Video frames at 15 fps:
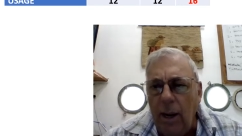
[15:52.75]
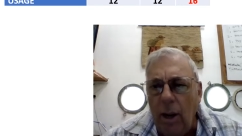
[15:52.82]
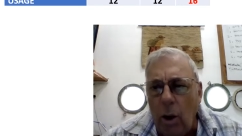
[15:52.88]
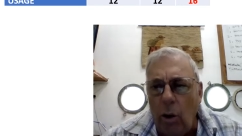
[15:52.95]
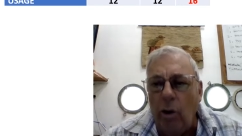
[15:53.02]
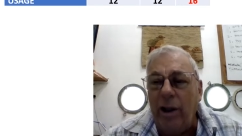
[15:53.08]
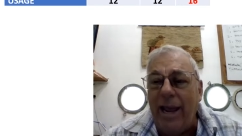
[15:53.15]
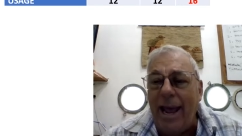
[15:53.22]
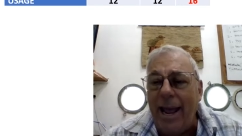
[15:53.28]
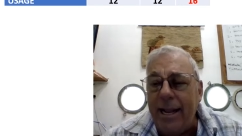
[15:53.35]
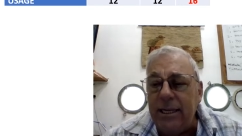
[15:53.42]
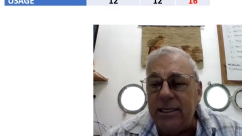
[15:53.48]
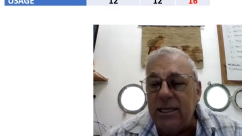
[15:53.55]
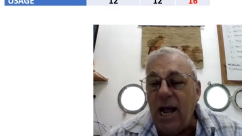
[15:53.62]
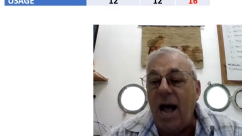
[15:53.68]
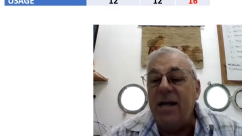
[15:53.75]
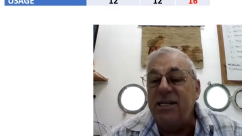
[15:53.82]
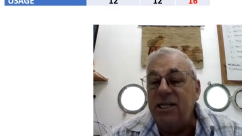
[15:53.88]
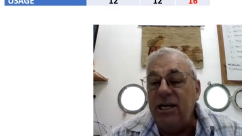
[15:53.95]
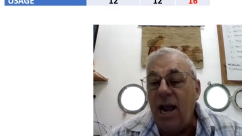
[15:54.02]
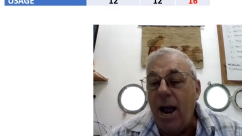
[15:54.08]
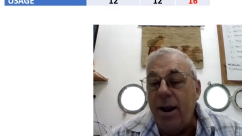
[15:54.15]
against
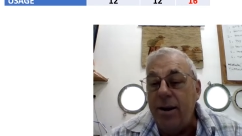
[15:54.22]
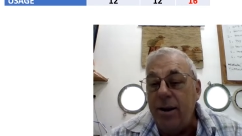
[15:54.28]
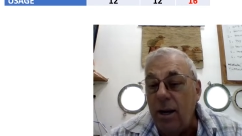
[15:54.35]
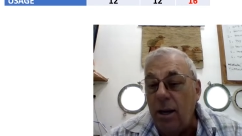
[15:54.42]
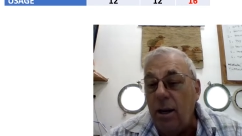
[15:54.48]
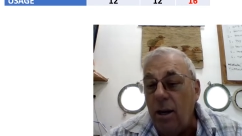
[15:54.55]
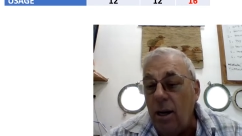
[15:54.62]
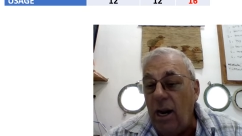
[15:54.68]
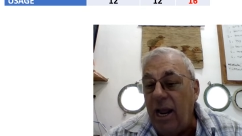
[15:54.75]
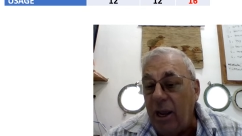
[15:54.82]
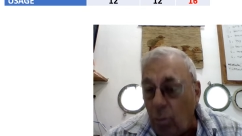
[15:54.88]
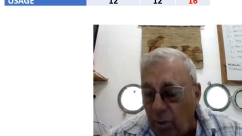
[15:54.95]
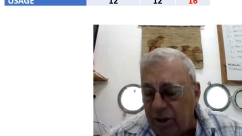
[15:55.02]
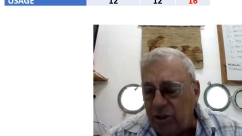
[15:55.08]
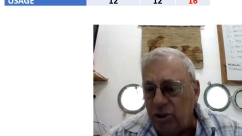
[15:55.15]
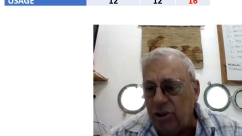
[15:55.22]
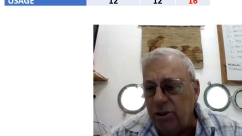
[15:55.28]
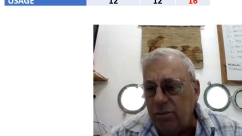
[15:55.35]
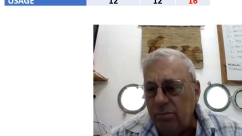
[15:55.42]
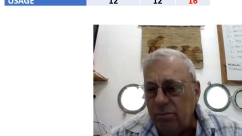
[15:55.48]
ASEAN language,